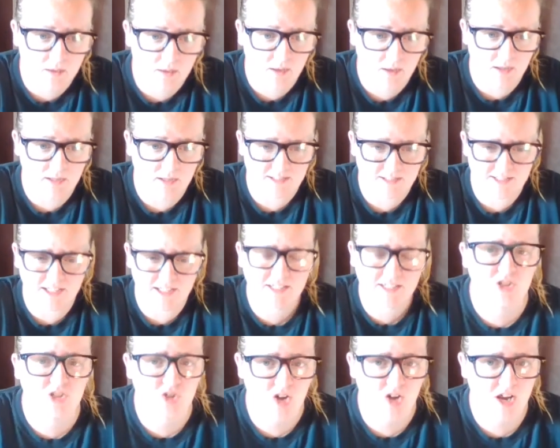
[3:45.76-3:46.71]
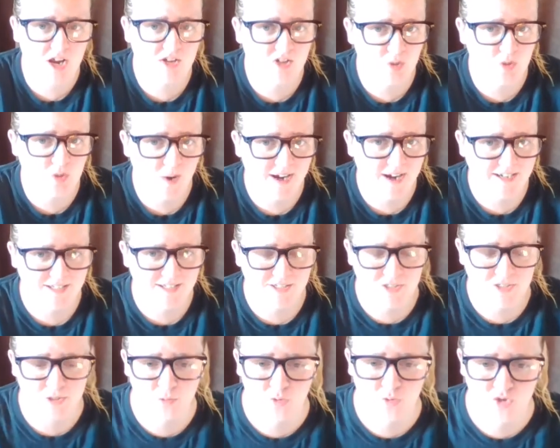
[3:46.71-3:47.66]
And it's such a tragic way
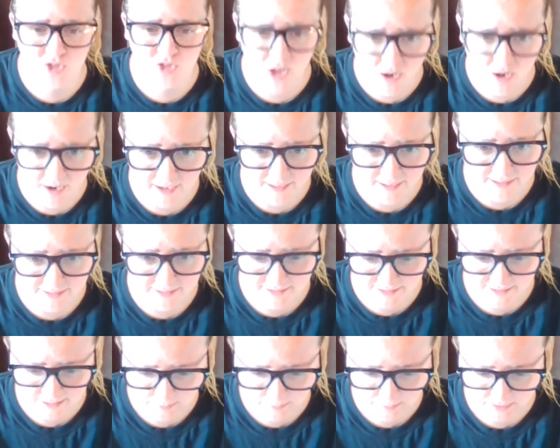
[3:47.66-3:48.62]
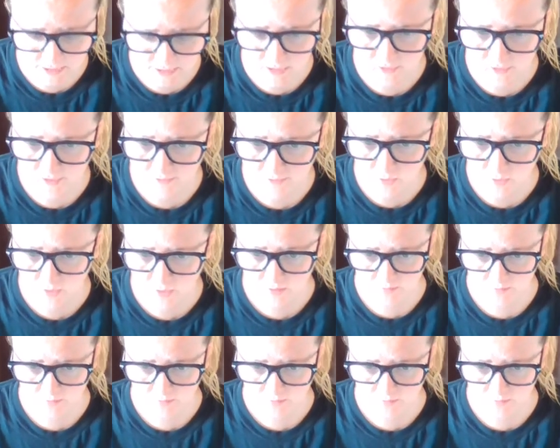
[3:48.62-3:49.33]
to die, and it's something I'll never